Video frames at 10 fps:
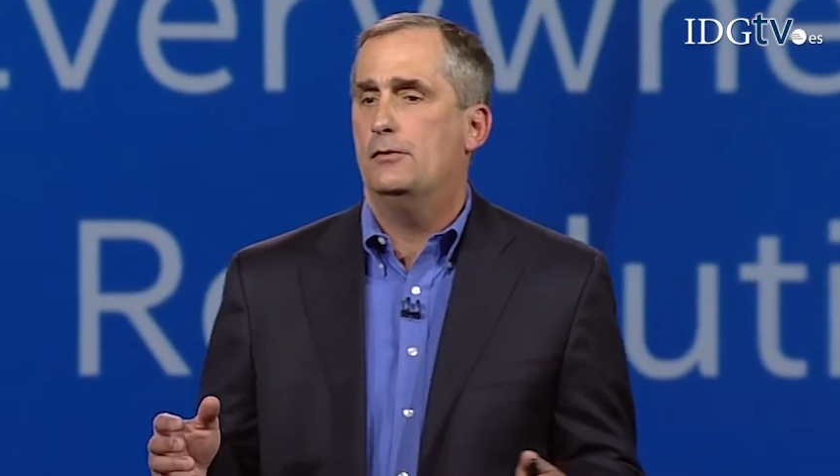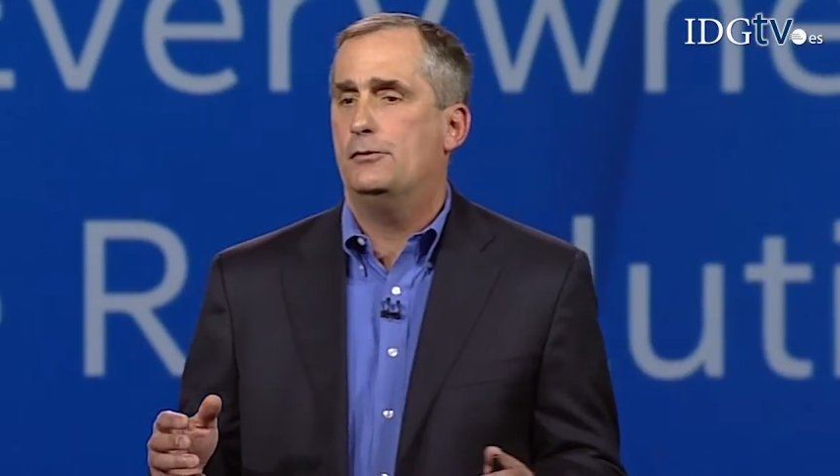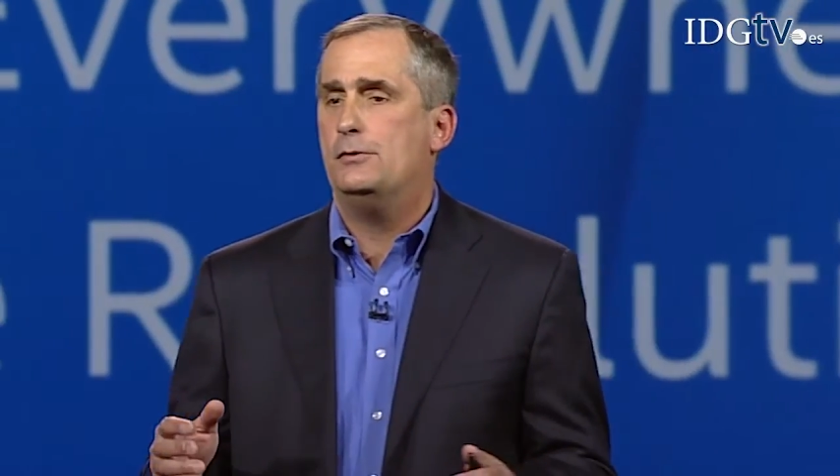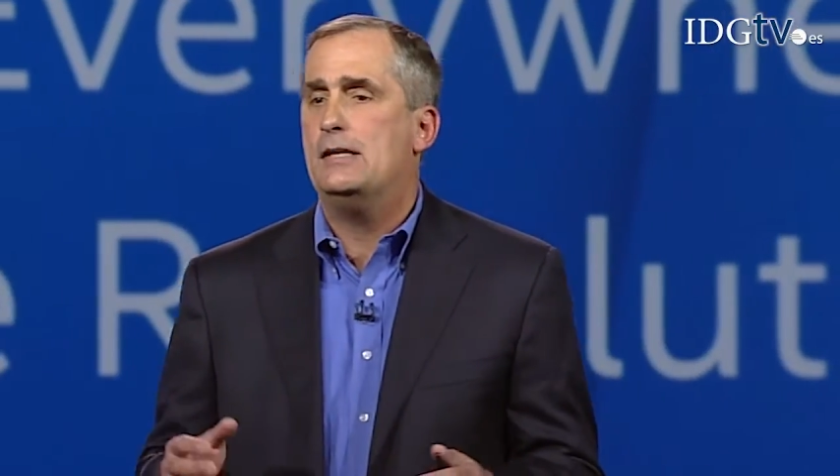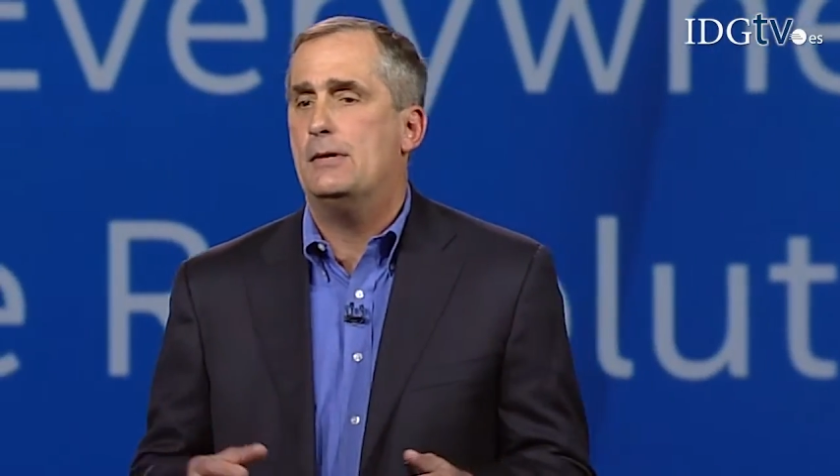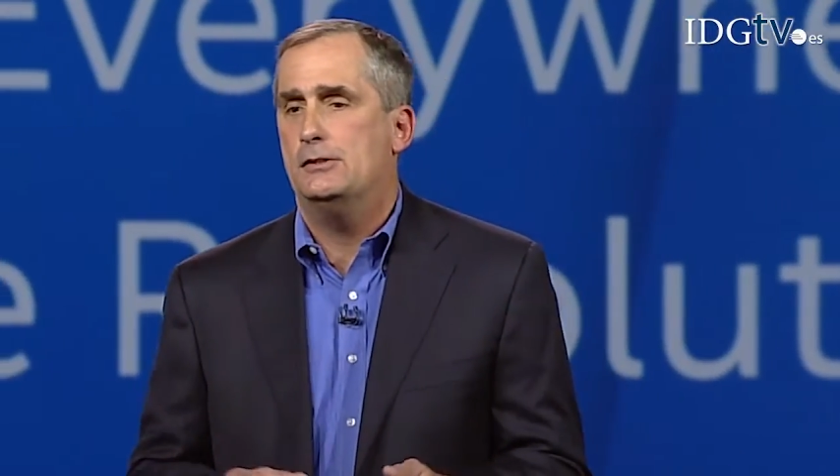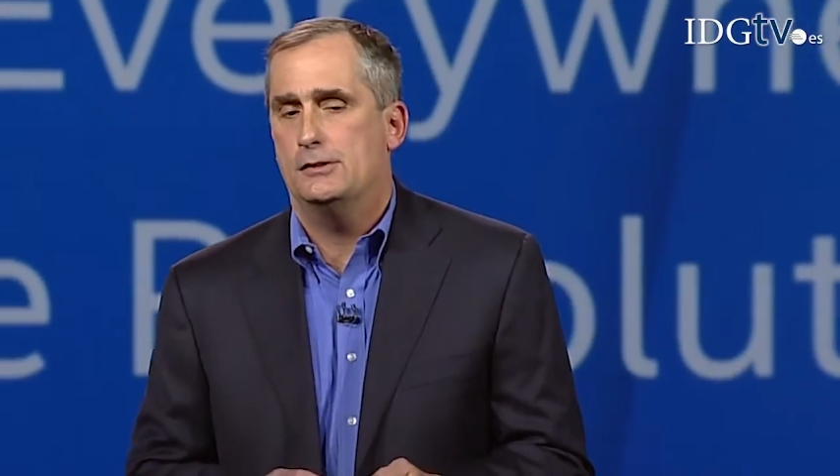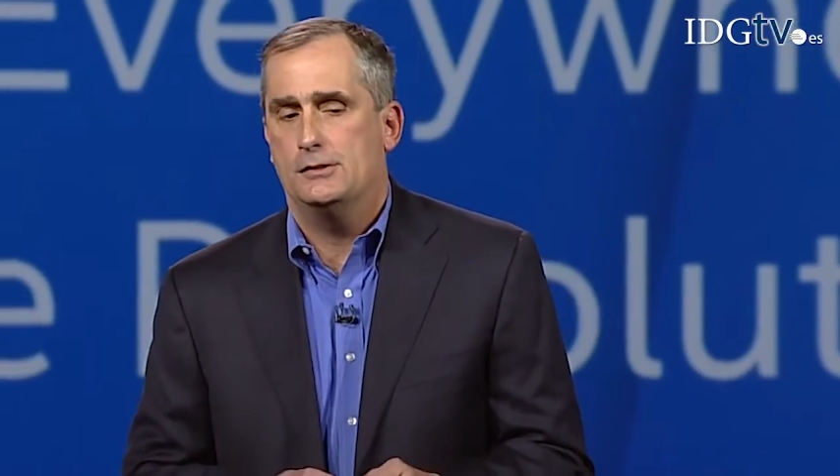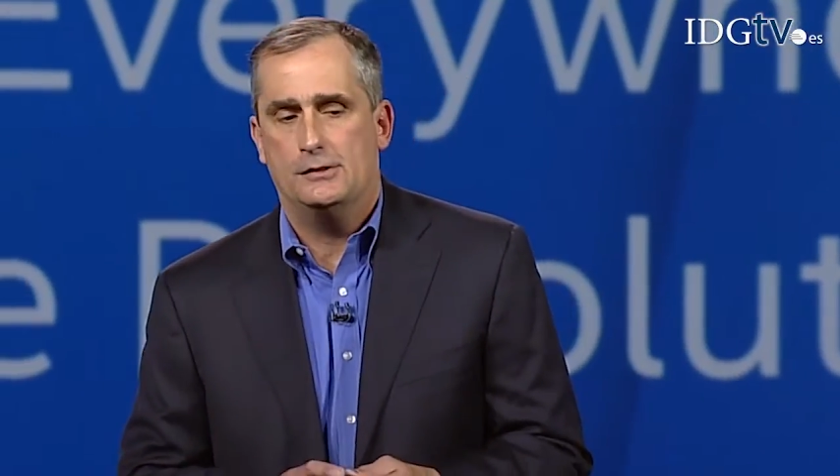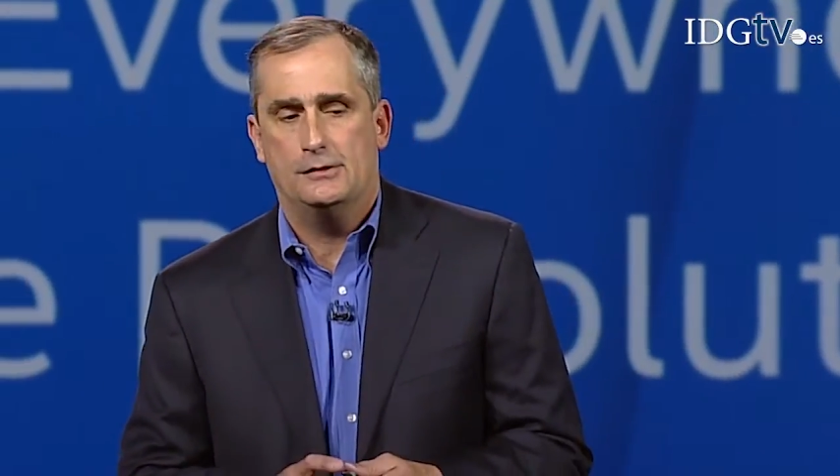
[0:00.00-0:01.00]
three
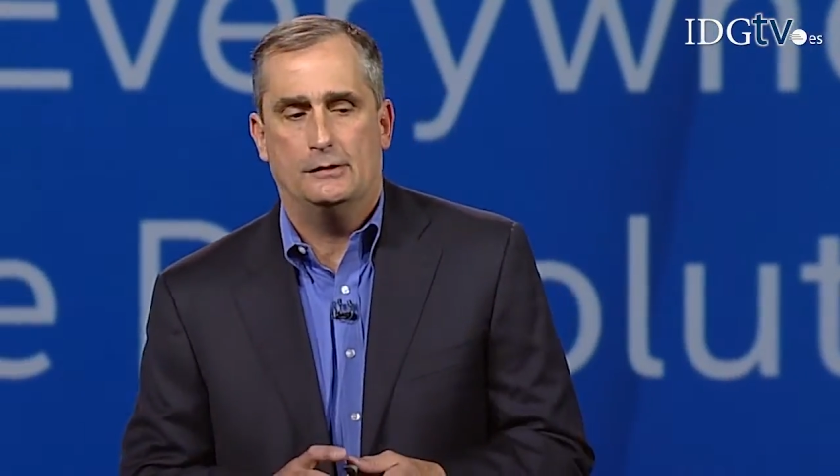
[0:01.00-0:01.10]
dimensions.